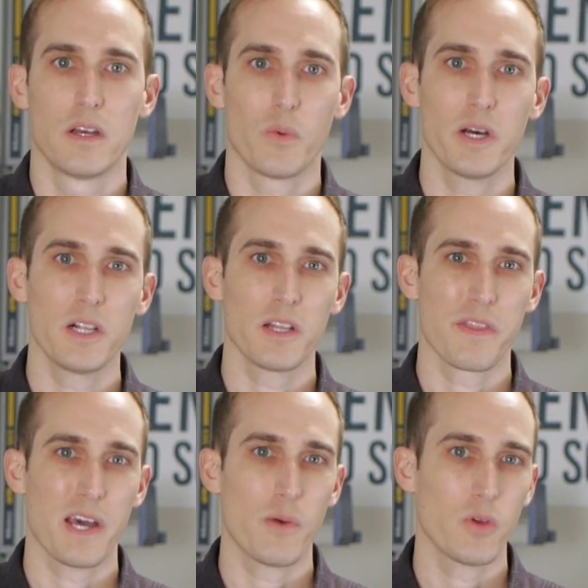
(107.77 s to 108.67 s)
Well,
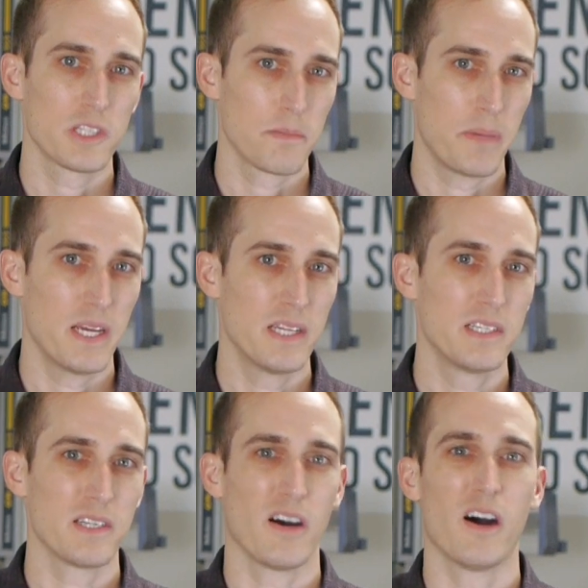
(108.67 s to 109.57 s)
that will
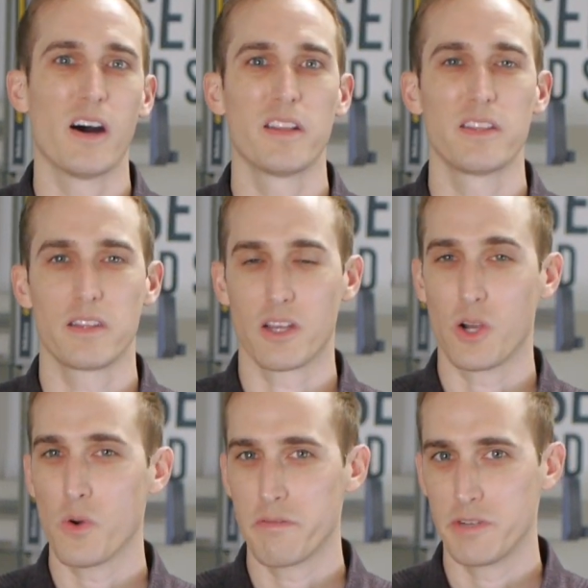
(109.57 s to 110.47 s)
depend on the
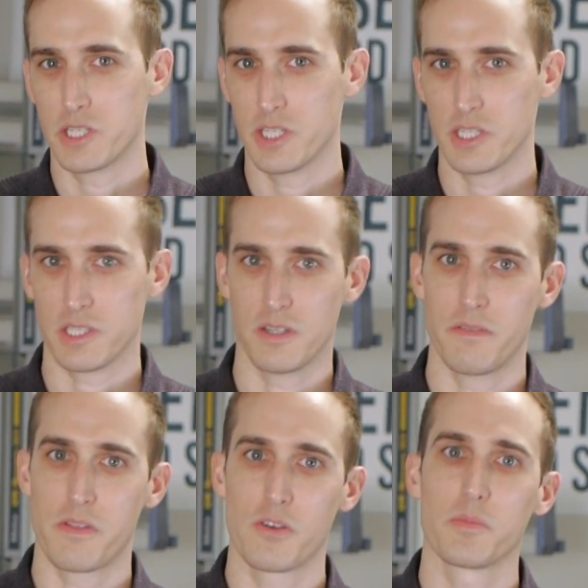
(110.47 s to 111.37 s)
coefficient
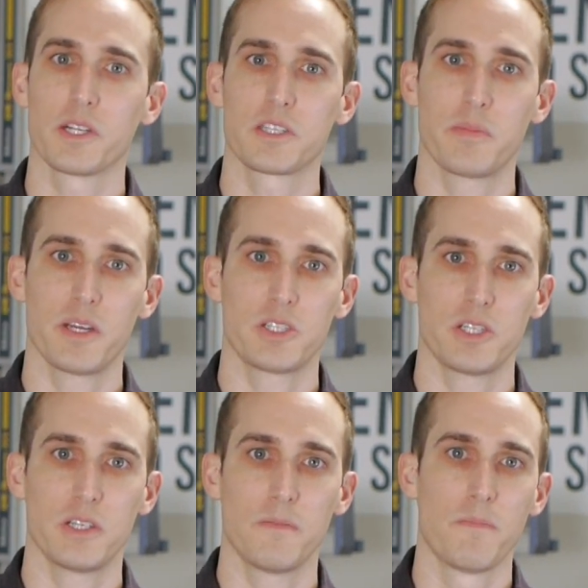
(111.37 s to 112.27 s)
of thermal
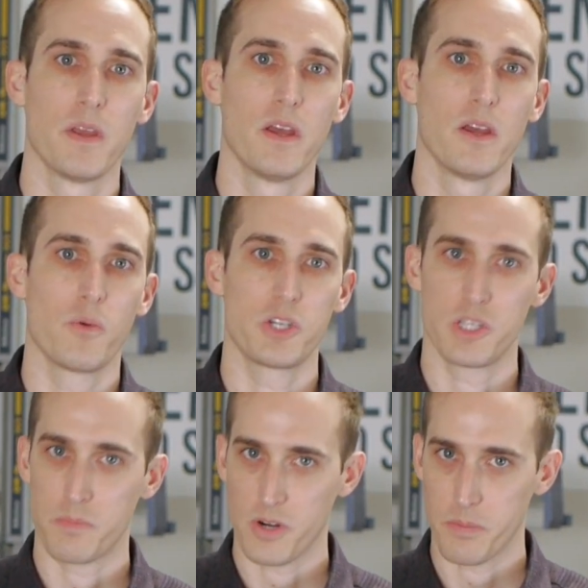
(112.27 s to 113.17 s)
expansion, which is
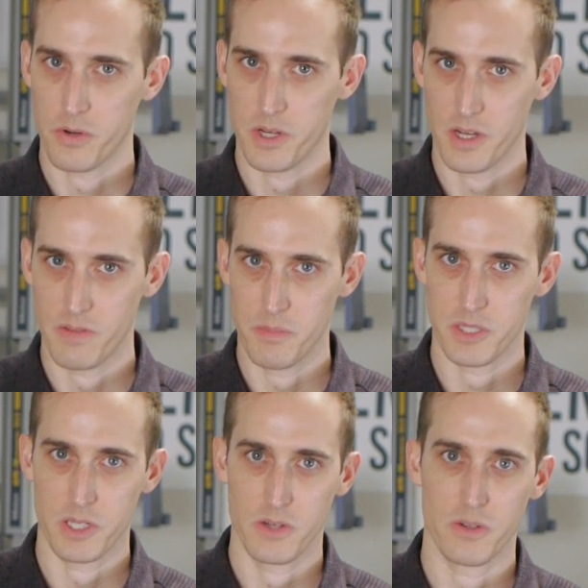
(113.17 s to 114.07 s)
a property of the
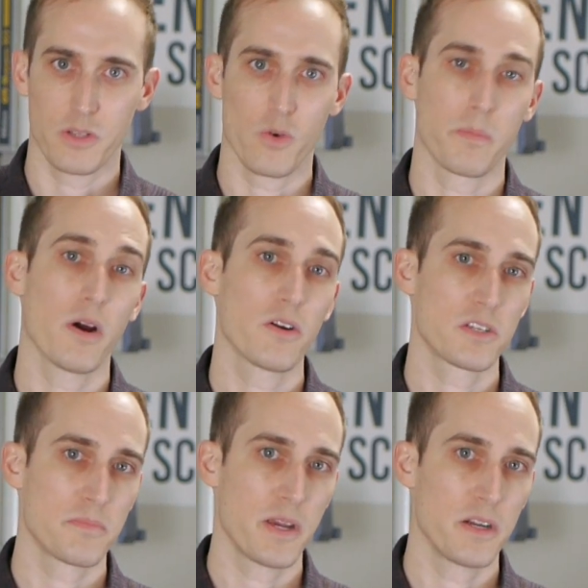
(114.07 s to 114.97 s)
material your part
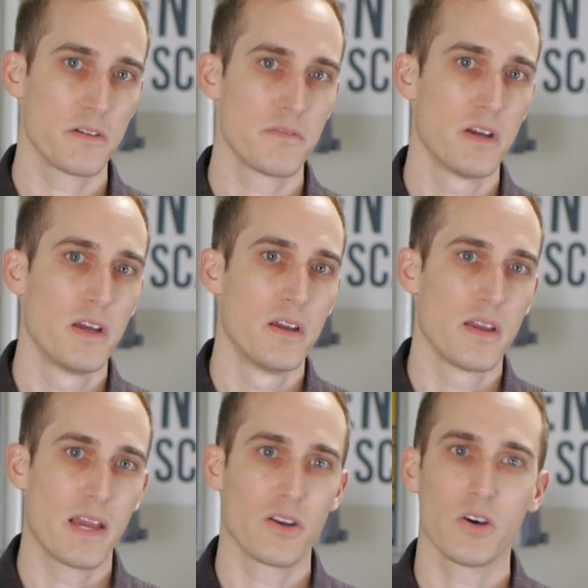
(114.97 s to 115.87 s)
is made of,
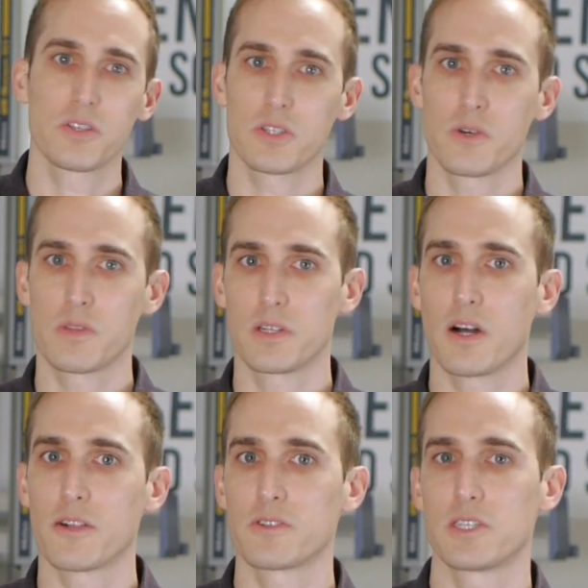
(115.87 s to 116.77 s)
and also the
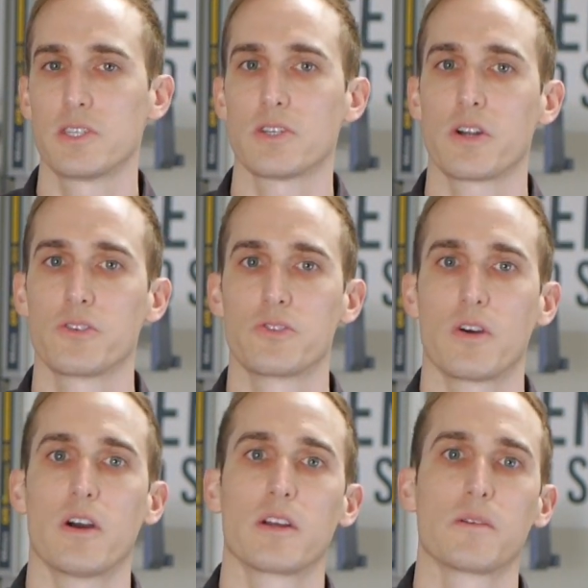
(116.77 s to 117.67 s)
tolerances on your
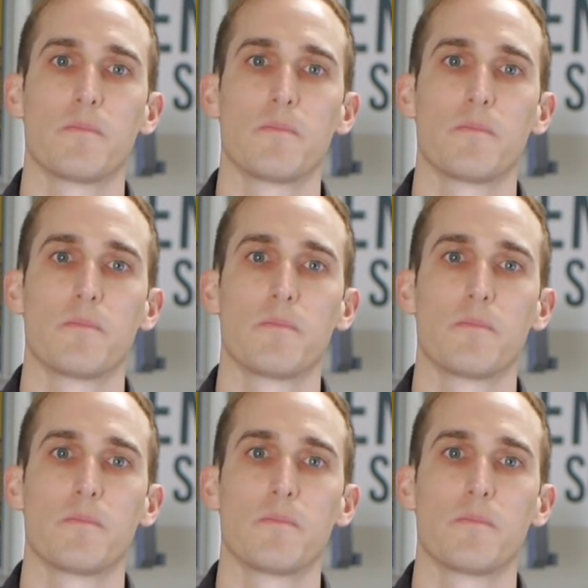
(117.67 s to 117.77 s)
drawing.